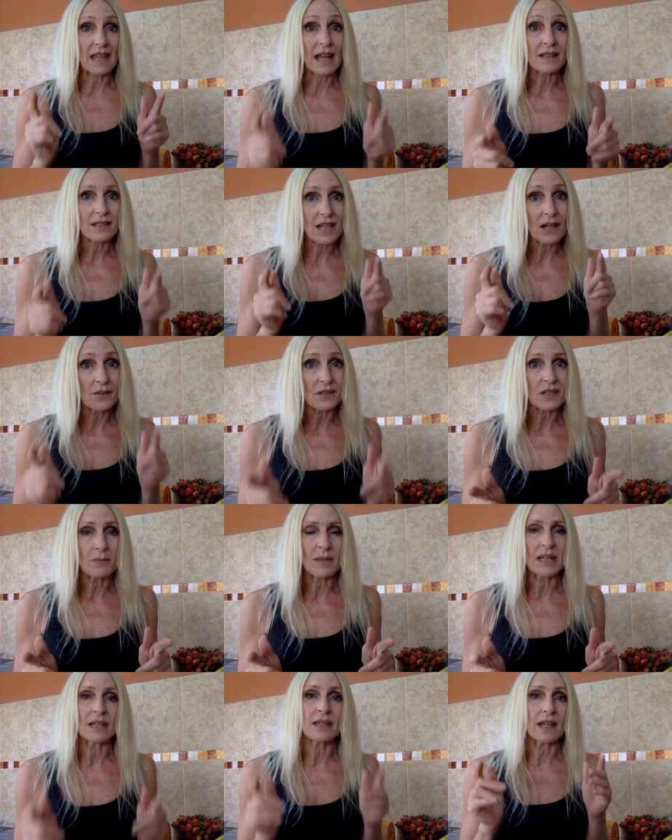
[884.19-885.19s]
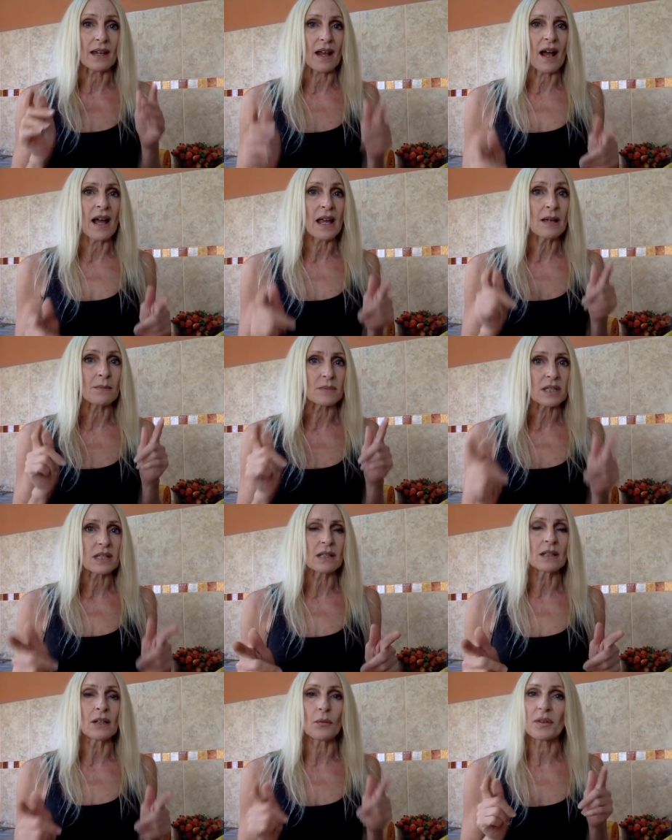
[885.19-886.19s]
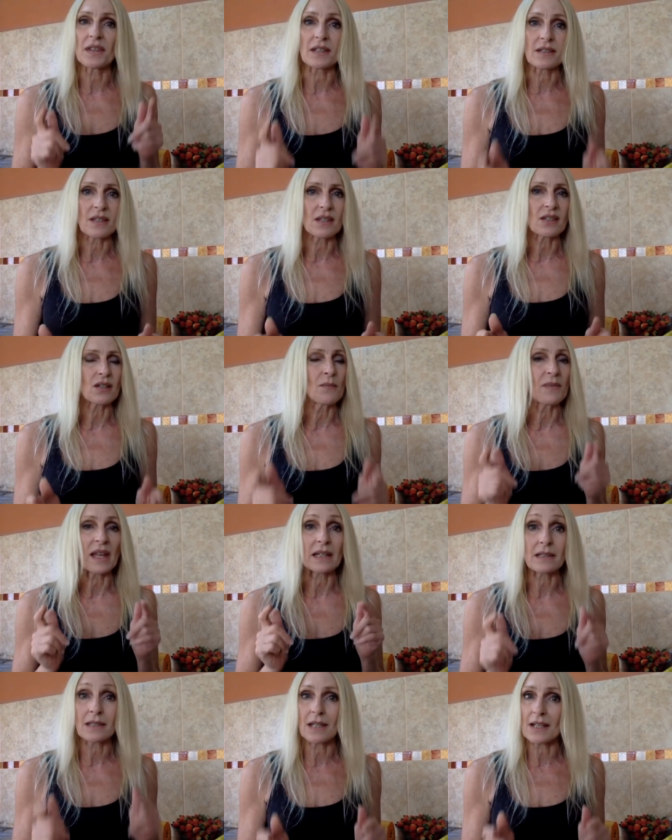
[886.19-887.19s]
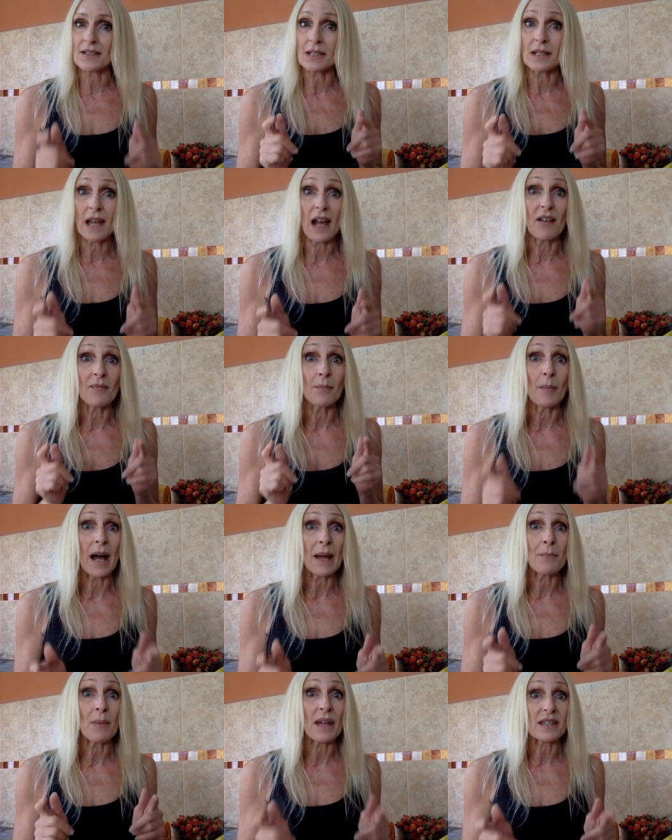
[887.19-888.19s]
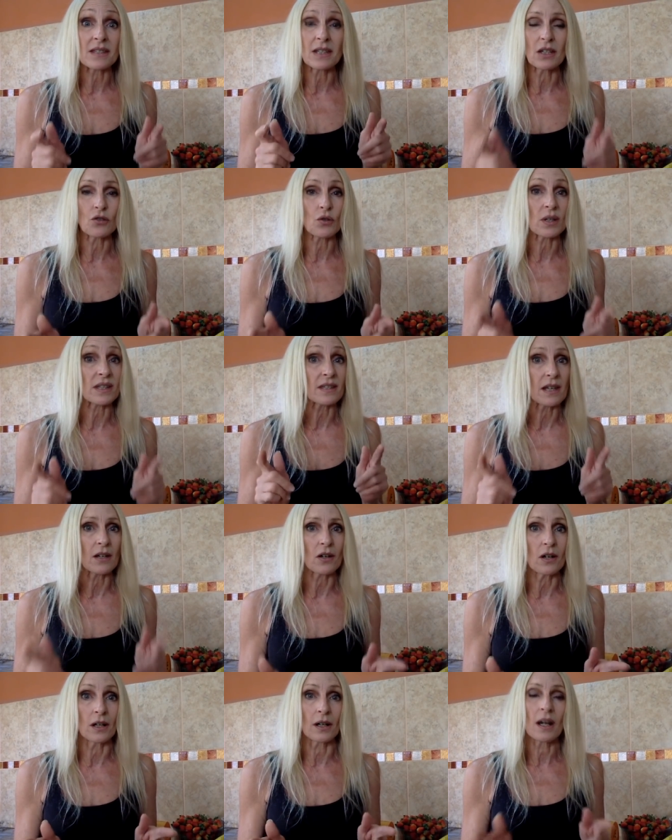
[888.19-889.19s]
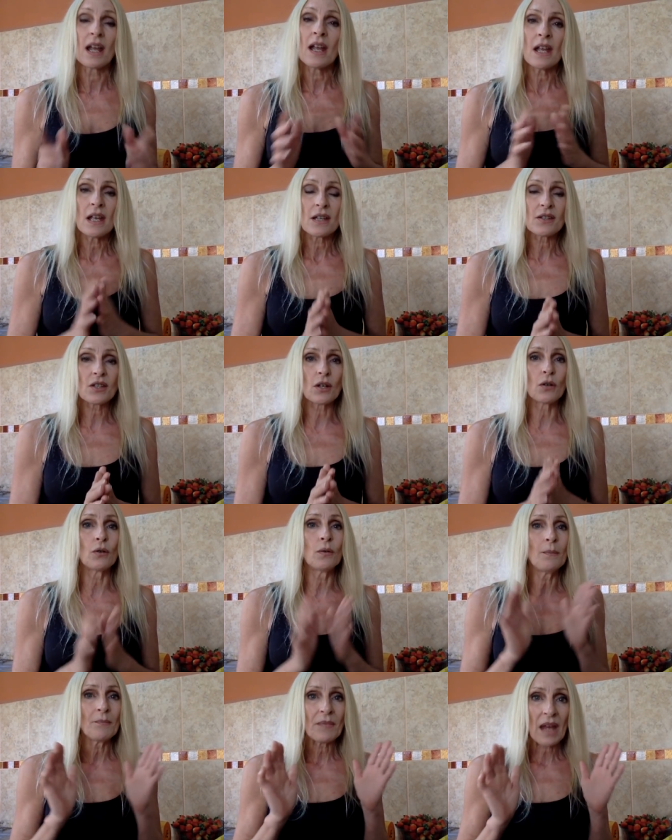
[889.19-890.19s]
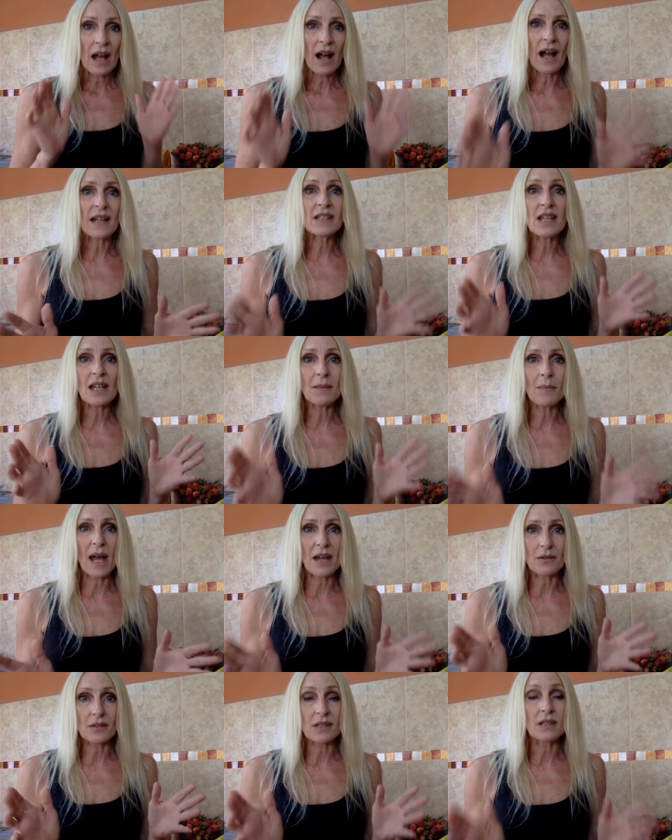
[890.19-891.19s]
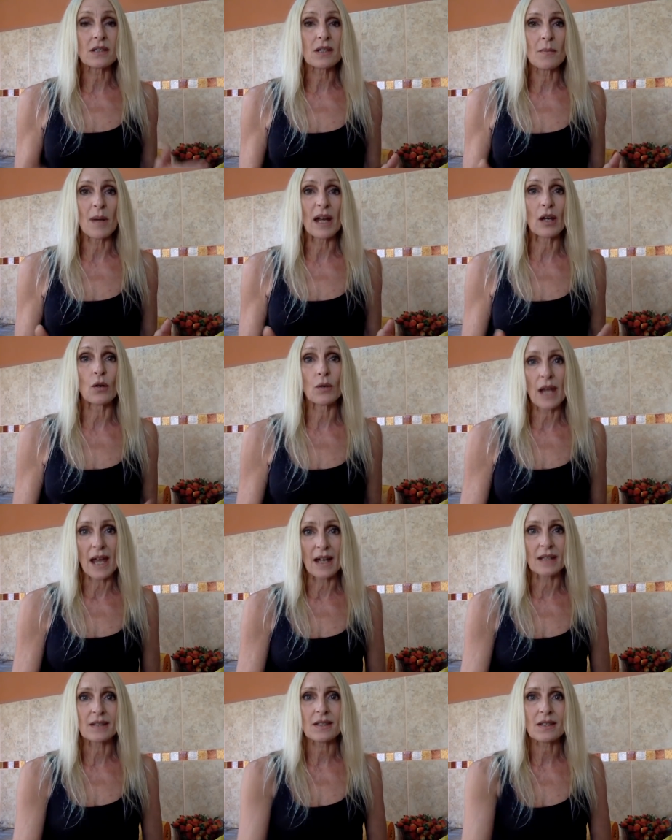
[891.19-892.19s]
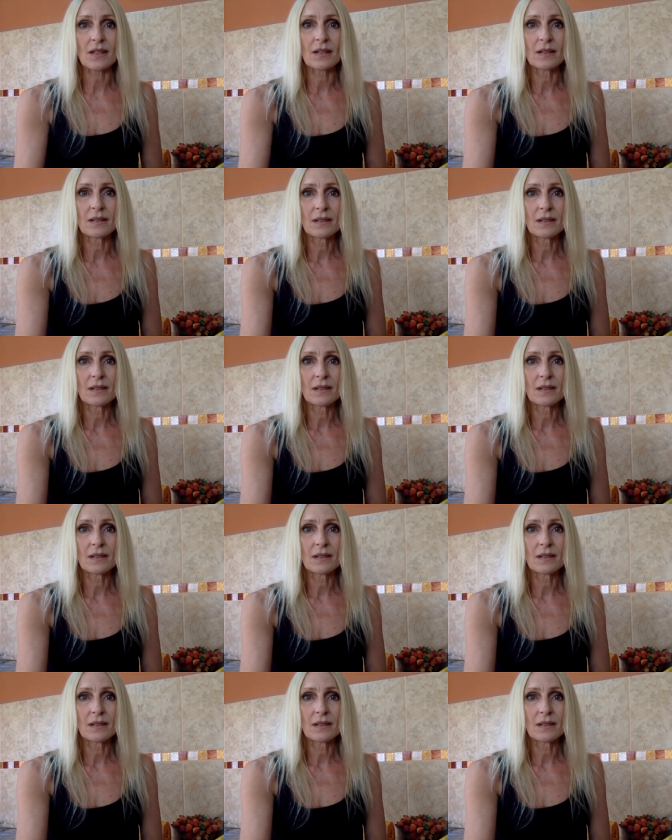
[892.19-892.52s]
That tells me that I am dealing with a system that doesn't have my best interest at heart. So I take matters into my own hands.